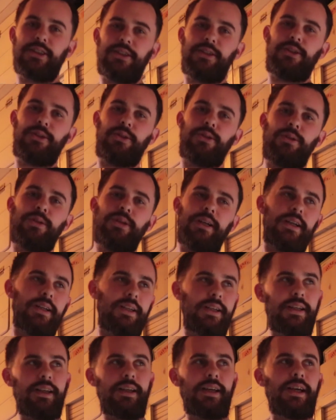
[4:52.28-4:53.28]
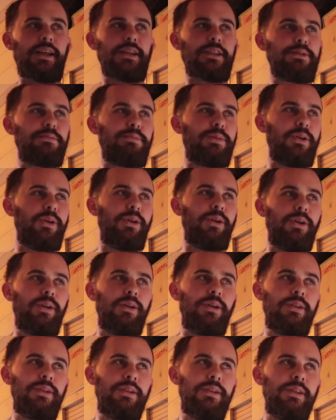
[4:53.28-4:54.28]
to
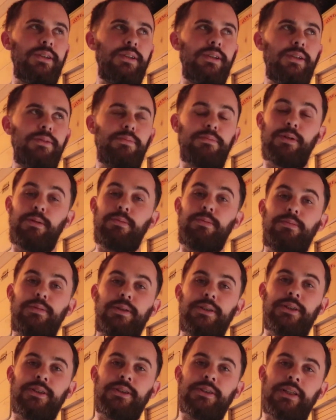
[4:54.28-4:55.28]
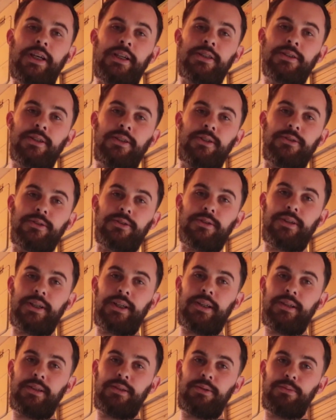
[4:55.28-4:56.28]
explore probably just this
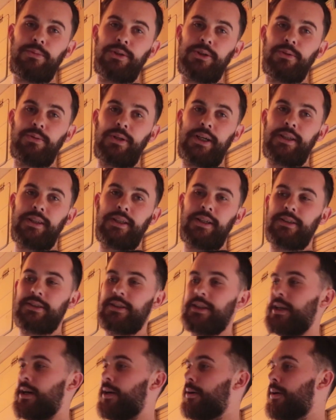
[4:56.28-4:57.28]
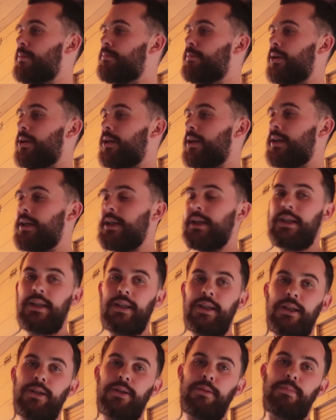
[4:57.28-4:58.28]
country with the way things are going, but
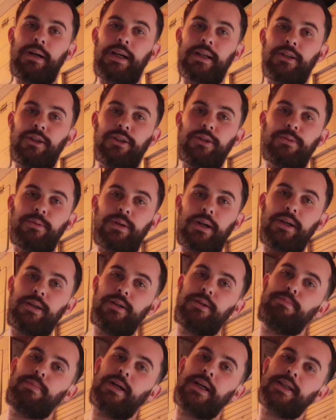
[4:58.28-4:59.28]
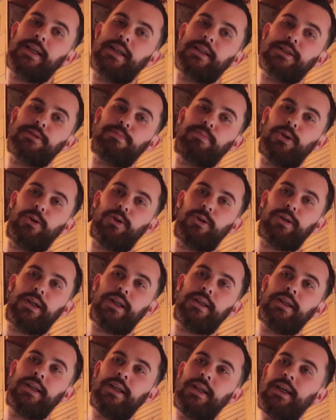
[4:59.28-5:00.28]
back on the road, back
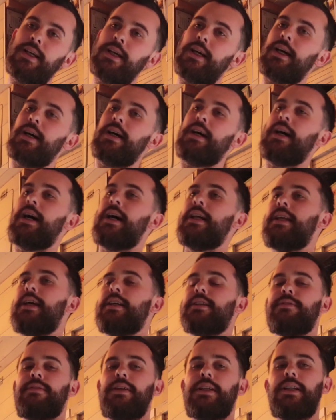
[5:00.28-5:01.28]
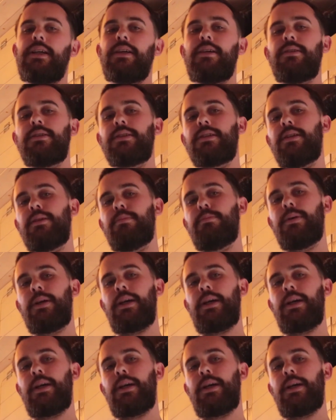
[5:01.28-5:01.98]
exploring. Our next video is going to